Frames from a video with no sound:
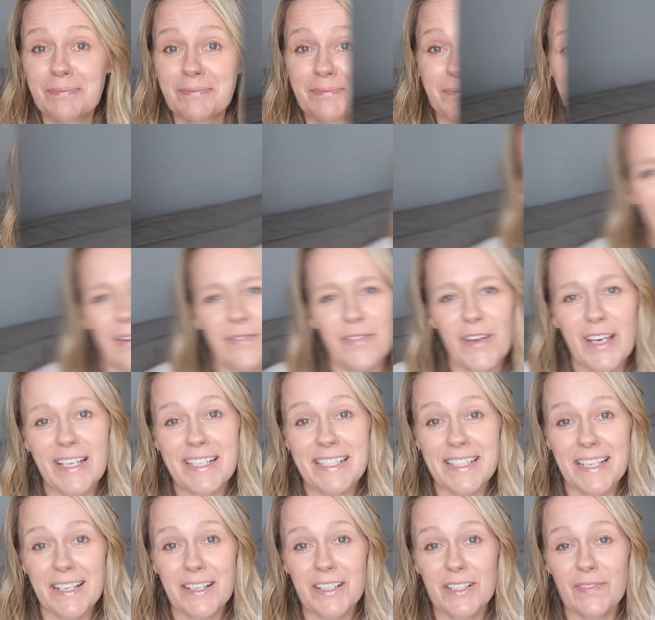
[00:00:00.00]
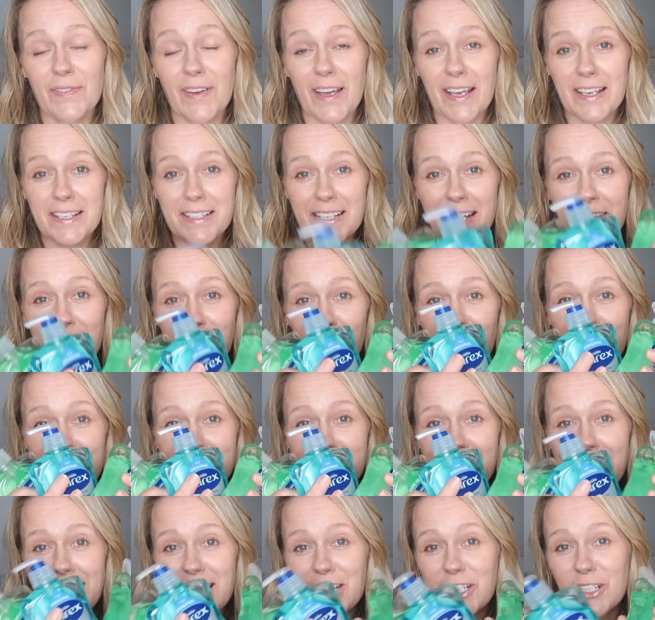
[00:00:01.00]
Okay, first things first, I got a
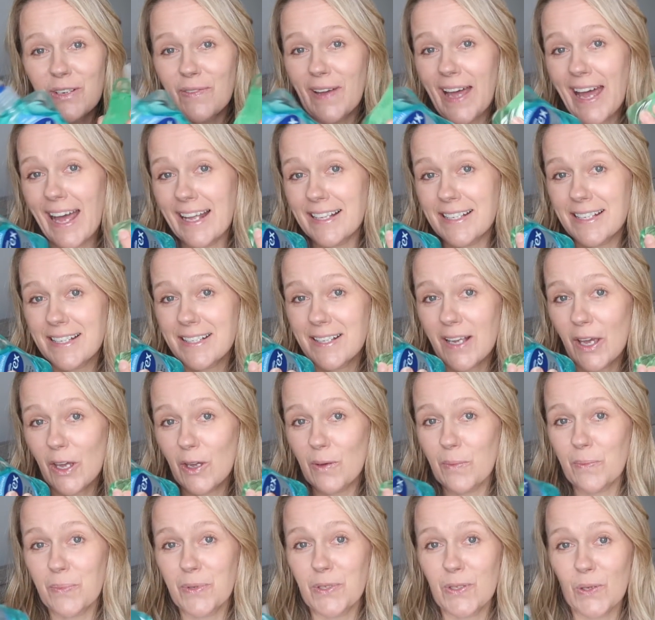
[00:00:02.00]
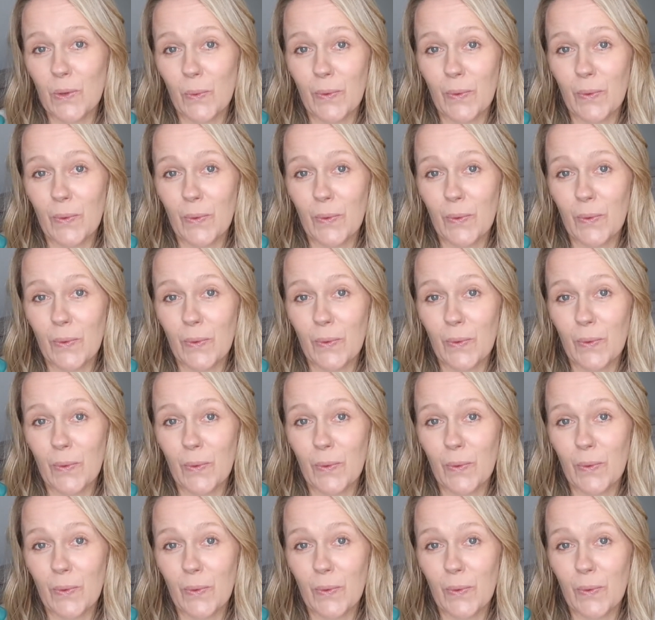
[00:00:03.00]
selection of hand soaps.